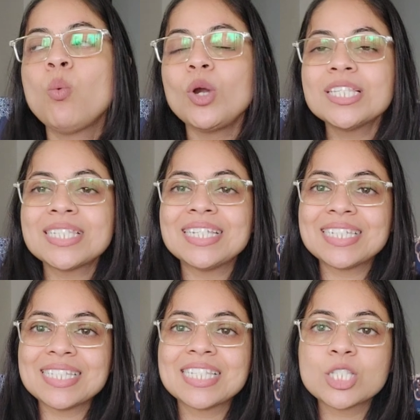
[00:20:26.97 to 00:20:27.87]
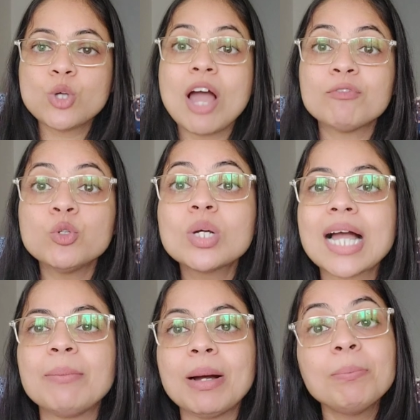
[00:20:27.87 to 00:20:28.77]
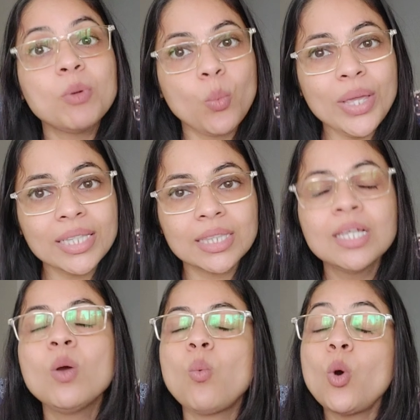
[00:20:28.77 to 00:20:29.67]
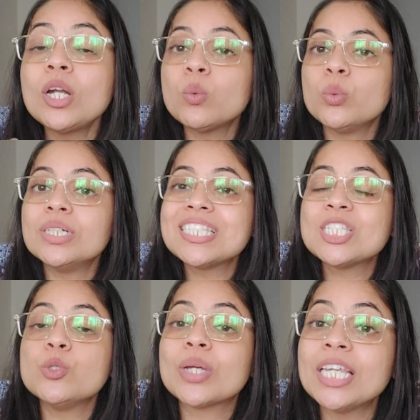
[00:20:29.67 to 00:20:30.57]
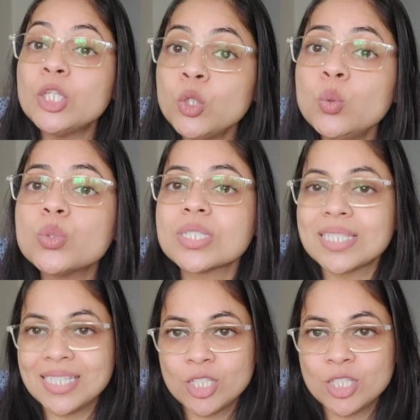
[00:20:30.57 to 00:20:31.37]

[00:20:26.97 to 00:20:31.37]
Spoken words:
what sentences you have to come up with, what words you can use.